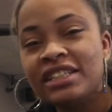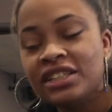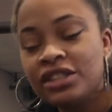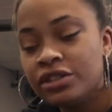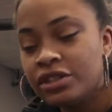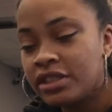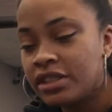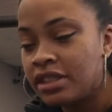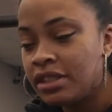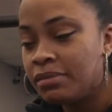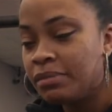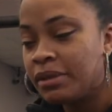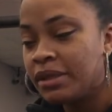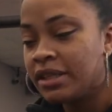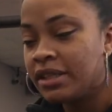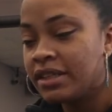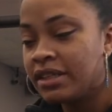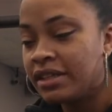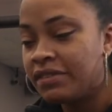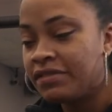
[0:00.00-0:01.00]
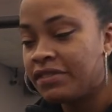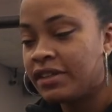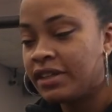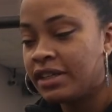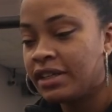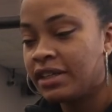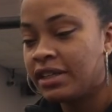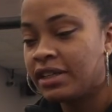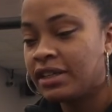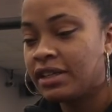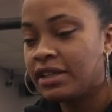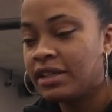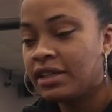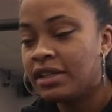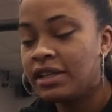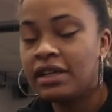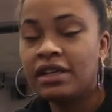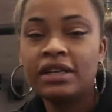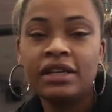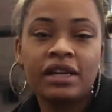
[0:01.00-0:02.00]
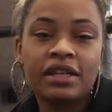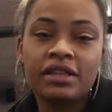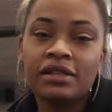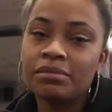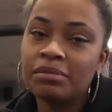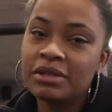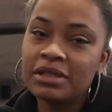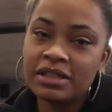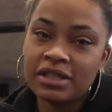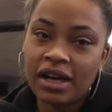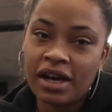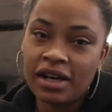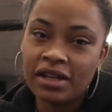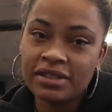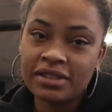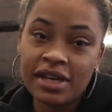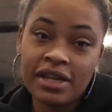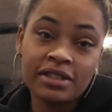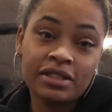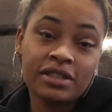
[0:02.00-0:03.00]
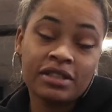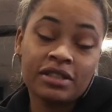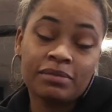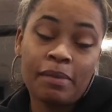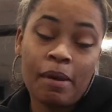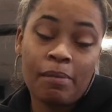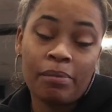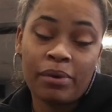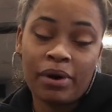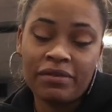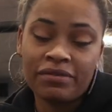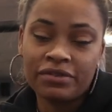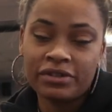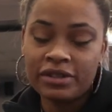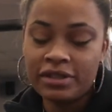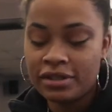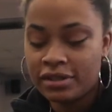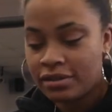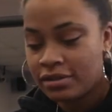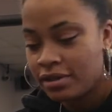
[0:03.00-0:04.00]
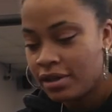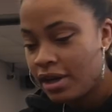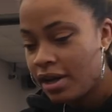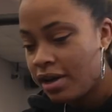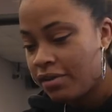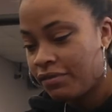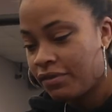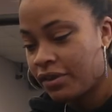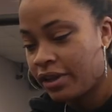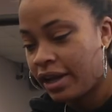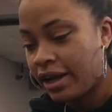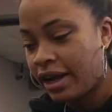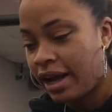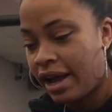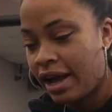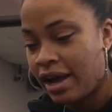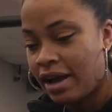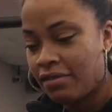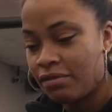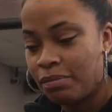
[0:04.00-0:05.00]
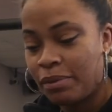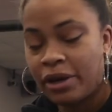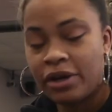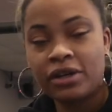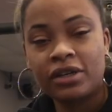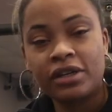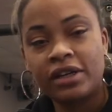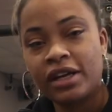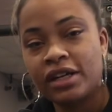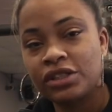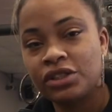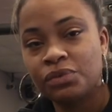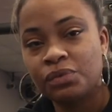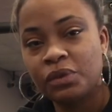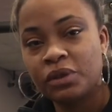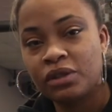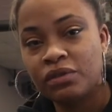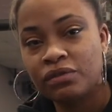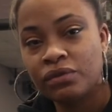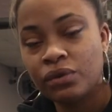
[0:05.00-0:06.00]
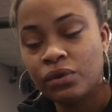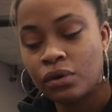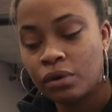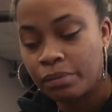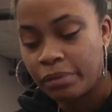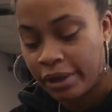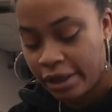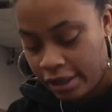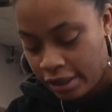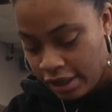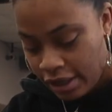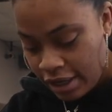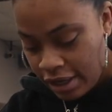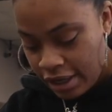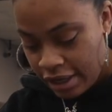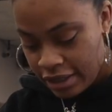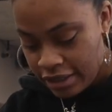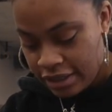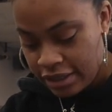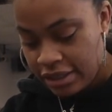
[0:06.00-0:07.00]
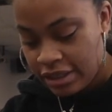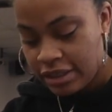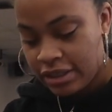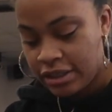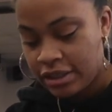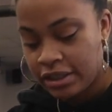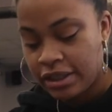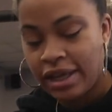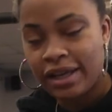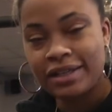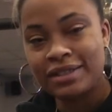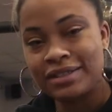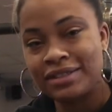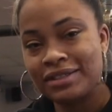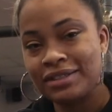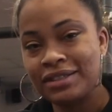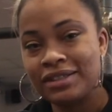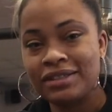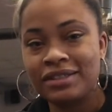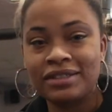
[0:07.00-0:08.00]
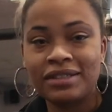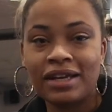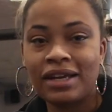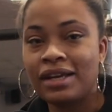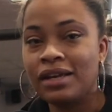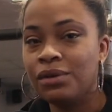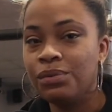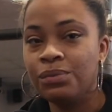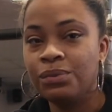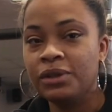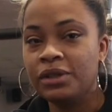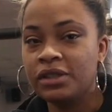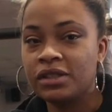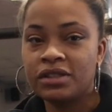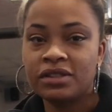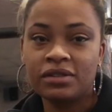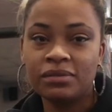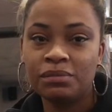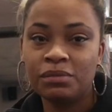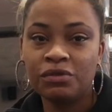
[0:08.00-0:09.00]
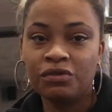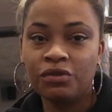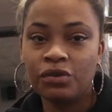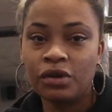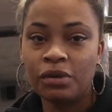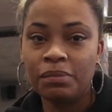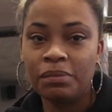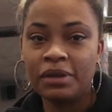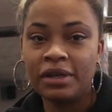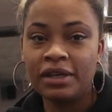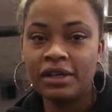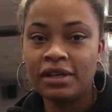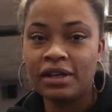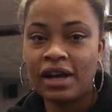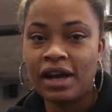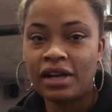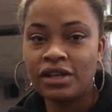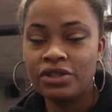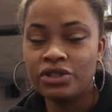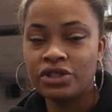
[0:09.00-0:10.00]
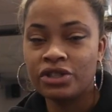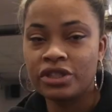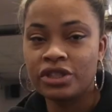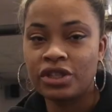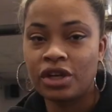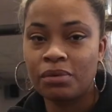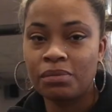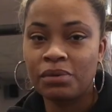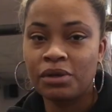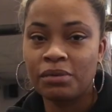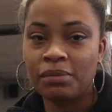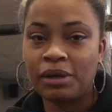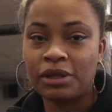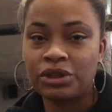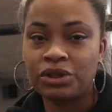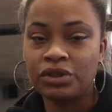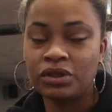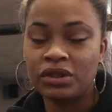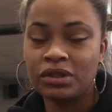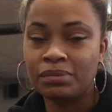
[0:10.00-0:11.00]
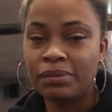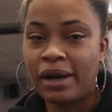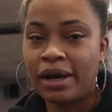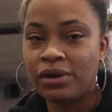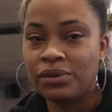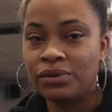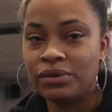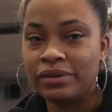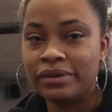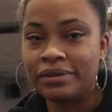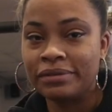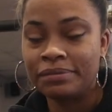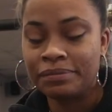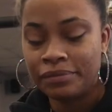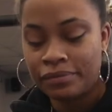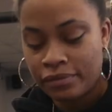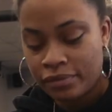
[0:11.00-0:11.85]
you'll see me lifting in nothing but socks. That's just my preference. But like I have better connection with the floor. But as it gets to like 6 to 8 weeks before a meet, I usually start putting my shoes back on.